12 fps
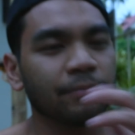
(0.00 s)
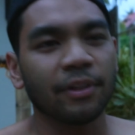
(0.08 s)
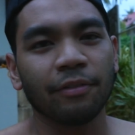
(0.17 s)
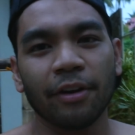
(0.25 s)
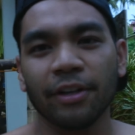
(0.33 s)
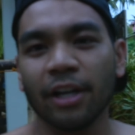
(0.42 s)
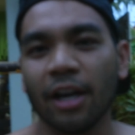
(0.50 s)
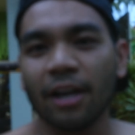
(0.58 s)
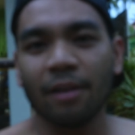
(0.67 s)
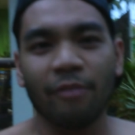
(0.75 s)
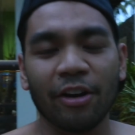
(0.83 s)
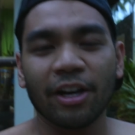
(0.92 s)
They're very,
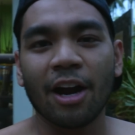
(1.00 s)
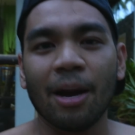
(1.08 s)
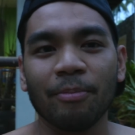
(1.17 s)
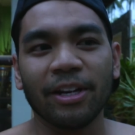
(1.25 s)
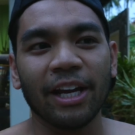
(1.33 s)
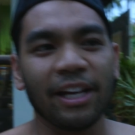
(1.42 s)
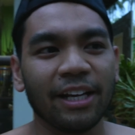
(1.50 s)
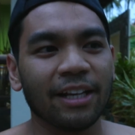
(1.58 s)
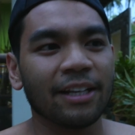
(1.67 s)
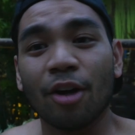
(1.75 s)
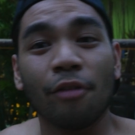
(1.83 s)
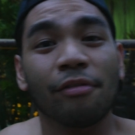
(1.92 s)
uh, very accommodating.
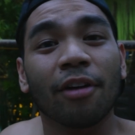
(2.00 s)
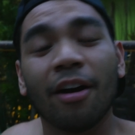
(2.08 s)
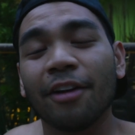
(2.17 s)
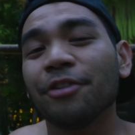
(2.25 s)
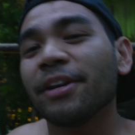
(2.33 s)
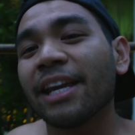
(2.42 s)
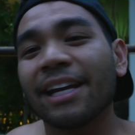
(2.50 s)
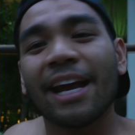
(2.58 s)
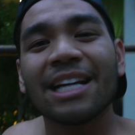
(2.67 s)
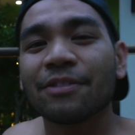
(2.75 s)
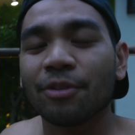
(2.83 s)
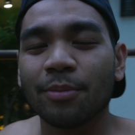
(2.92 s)
Overall, you can't
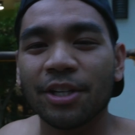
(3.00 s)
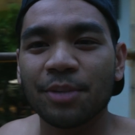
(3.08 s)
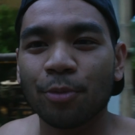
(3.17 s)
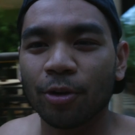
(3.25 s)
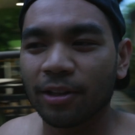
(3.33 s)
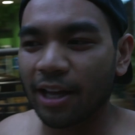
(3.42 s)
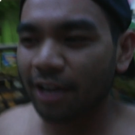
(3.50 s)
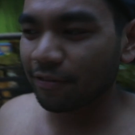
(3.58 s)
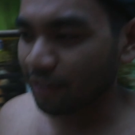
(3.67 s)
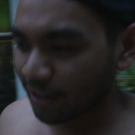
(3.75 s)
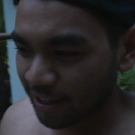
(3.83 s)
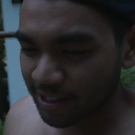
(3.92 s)
ask for much more in
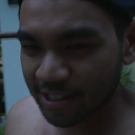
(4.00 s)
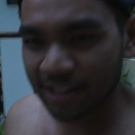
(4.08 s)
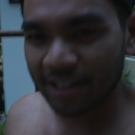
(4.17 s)
life than this.